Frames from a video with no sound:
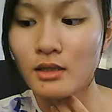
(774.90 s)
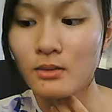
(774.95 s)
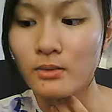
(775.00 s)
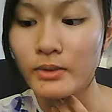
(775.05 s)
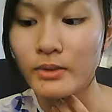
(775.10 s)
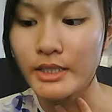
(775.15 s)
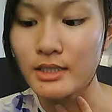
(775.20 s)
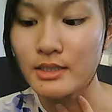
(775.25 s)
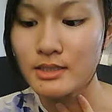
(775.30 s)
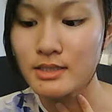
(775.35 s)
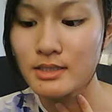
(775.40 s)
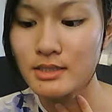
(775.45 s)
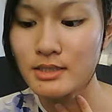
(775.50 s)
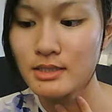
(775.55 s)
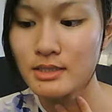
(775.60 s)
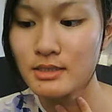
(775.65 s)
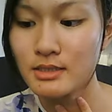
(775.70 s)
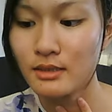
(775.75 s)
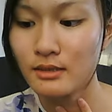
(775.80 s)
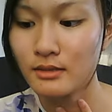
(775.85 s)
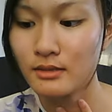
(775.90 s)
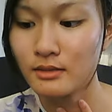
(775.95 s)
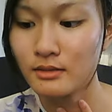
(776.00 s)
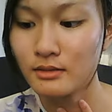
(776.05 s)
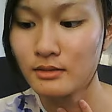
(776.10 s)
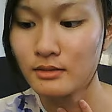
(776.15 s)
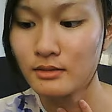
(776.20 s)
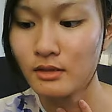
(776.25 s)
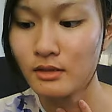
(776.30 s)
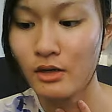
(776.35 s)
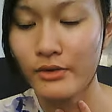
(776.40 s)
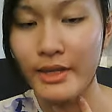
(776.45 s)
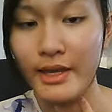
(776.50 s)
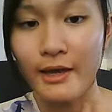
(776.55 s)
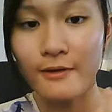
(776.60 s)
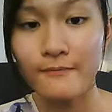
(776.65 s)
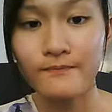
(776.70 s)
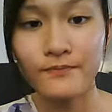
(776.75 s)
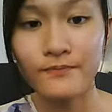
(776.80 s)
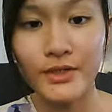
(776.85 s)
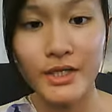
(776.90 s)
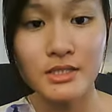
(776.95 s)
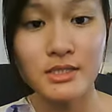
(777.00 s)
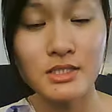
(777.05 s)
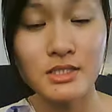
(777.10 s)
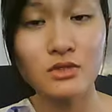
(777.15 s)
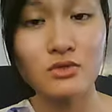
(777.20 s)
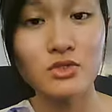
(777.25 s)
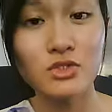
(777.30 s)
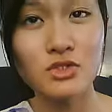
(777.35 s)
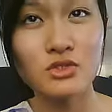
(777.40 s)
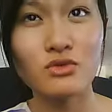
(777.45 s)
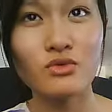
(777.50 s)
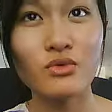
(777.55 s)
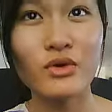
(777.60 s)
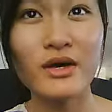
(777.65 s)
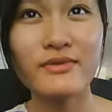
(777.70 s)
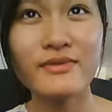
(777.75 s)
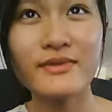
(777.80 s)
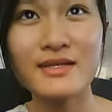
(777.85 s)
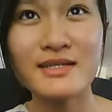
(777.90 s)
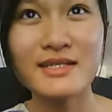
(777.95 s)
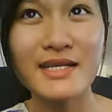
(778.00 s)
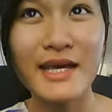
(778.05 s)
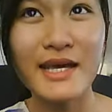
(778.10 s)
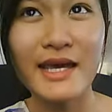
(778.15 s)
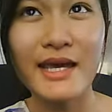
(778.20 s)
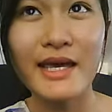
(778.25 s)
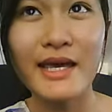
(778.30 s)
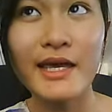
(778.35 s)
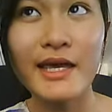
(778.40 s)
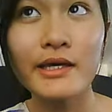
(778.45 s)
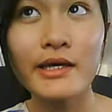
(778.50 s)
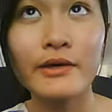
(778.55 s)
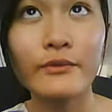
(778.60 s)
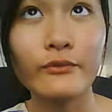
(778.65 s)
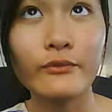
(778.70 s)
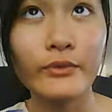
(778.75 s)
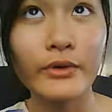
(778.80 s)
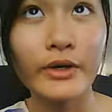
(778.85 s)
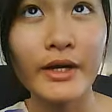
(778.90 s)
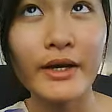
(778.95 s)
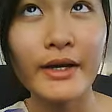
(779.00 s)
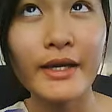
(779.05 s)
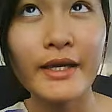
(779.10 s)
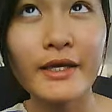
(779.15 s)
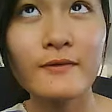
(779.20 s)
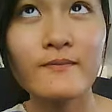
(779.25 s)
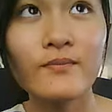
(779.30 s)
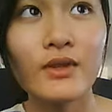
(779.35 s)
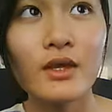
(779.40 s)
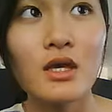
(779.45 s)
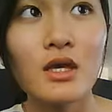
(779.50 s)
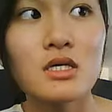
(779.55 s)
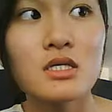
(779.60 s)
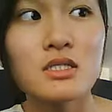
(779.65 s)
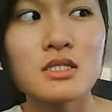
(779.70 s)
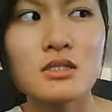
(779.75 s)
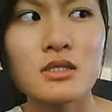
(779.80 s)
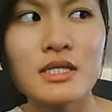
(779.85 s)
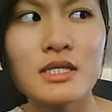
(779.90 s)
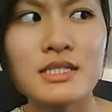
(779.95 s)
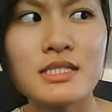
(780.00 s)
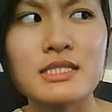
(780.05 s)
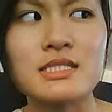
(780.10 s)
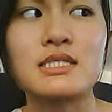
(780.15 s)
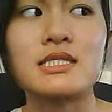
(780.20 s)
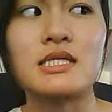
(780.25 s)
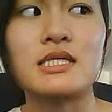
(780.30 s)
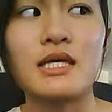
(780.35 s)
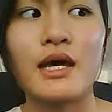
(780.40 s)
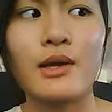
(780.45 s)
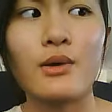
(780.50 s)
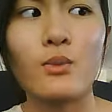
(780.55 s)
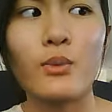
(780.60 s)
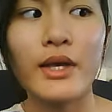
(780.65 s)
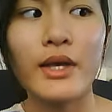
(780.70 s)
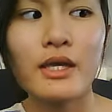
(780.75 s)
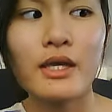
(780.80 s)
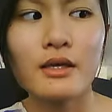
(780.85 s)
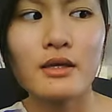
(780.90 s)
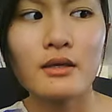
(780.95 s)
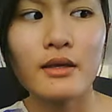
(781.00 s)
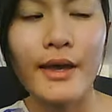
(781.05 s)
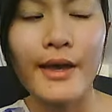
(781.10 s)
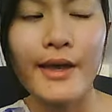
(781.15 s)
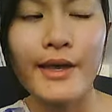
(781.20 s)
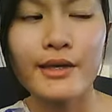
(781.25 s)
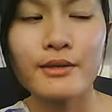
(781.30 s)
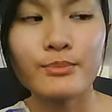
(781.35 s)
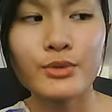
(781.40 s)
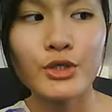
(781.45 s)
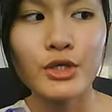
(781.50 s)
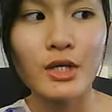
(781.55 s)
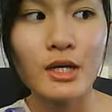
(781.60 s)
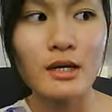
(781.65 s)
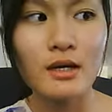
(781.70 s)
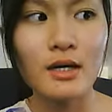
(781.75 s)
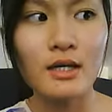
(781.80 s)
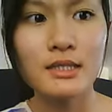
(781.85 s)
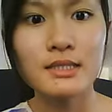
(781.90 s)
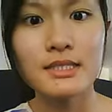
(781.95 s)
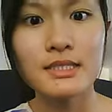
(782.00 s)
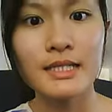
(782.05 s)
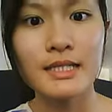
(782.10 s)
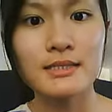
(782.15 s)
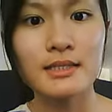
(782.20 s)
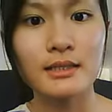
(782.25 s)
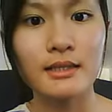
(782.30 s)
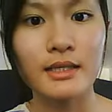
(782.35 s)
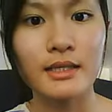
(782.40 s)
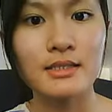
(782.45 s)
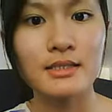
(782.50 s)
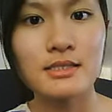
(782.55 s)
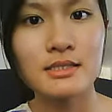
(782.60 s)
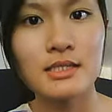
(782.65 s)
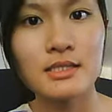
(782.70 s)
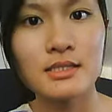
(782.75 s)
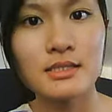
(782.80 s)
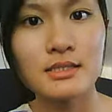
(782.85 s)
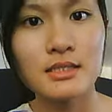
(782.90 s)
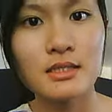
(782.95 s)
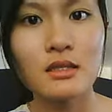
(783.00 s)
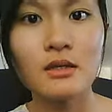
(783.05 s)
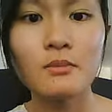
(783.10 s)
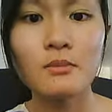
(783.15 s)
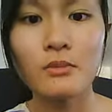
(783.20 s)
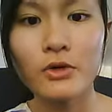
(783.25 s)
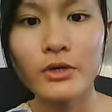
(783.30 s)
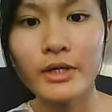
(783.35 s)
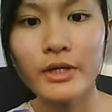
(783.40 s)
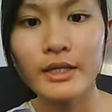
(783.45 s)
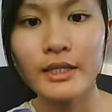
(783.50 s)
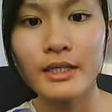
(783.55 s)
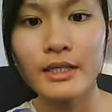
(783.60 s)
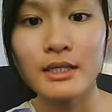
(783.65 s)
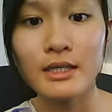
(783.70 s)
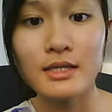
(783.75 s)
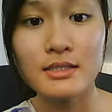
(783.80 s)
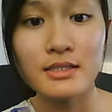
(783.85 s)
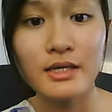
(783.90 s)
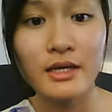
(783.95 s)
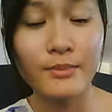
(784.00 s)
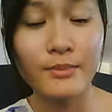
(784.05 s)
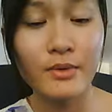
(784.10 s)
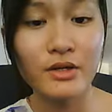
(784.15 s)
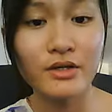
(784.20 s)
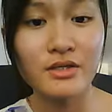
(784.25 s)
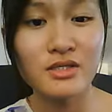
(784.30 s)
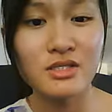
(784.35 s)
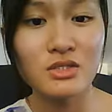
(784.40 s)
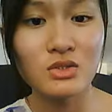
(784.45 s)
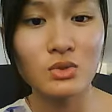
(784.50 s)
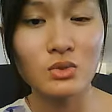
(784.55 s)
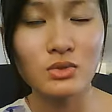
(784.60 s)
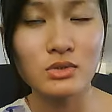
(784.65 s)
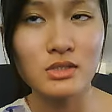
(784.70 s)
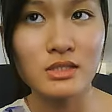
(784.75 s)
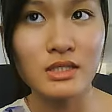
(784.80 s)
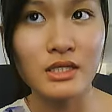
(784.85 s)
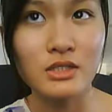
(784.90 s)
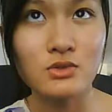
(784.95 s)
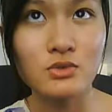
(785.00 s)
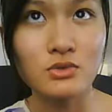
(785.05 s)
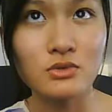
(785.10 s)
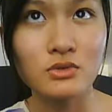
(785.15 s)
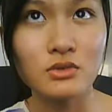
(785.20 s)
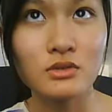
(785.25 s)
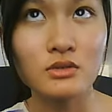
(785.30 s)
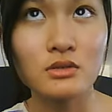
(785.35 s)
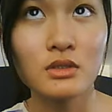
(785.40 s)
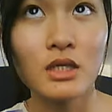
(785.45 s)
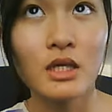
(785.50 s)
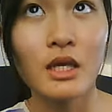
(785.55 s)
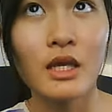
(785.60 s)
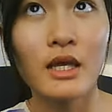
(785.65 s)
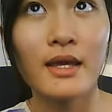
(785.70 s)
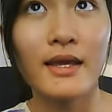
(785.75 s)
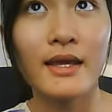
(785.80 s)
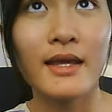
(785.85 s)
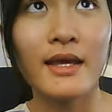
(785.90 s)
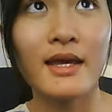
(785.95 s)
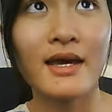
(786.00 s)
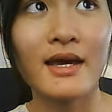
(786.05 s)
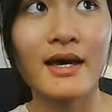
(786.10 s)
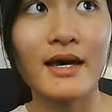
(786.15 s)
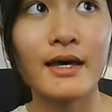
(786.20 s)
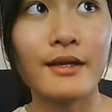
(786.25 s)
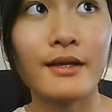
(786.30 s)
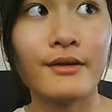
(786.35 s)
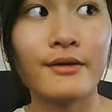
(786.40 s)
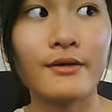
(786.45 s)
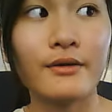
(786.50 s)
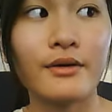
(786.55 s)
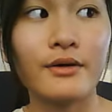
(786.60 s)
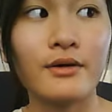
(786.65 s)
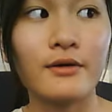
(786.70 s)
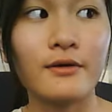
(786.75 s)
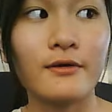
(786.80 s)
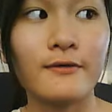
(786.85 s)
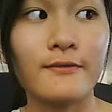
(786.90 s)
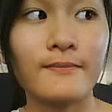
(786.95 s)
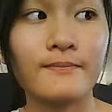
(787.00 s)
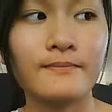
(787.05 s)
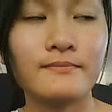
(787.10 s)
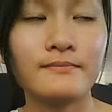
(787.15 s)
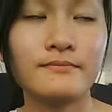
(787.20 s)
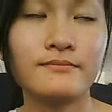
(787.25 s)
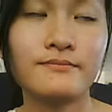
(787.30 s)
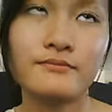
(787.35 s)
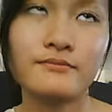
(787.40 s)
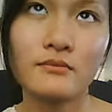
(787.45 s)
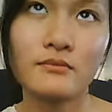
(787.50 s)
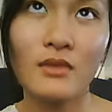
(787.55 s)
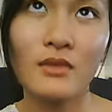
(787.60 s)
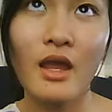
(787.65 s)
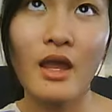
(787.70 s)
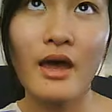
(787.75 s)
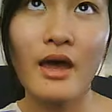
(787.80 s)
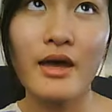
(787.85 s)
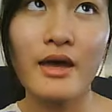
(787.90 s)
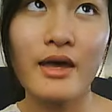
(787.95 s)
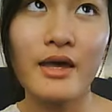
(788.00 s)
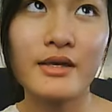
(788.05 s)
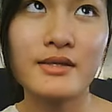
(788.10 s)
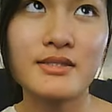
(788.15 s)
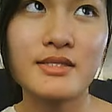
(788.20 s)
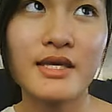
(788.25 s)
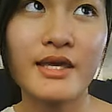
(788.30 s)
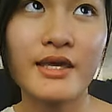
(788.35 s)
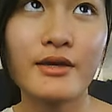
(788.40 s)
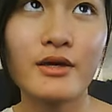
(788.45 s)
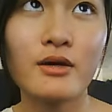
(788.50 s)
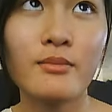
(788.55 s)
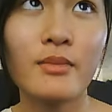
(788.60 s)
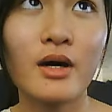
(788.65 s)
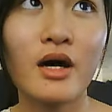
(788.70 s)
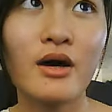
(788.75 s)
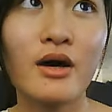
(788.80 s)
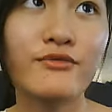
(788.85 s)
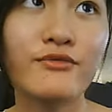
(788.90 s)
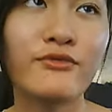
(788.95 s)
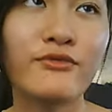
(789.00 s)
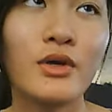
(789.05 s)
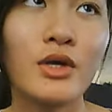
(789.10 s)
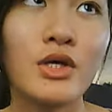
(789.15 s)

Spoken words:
What else? Oh yeah, and so throughout the day I wear it. So let's see, I put on contacts at 6 in the morning because on a school schedule, and I take them off.